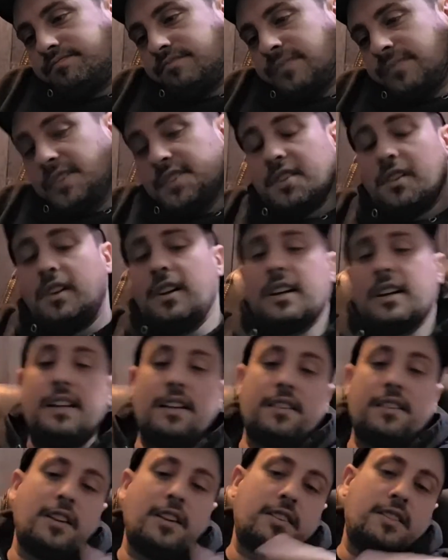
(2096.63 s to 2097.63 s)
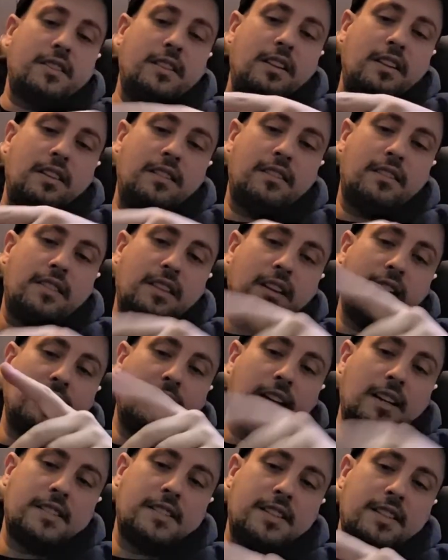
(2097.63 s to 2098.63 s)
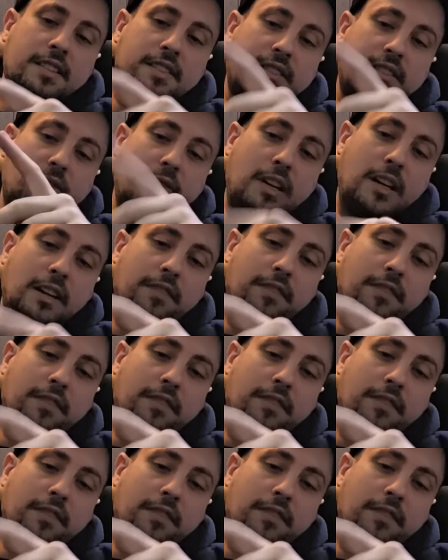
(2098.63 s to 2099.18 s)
long they license Creative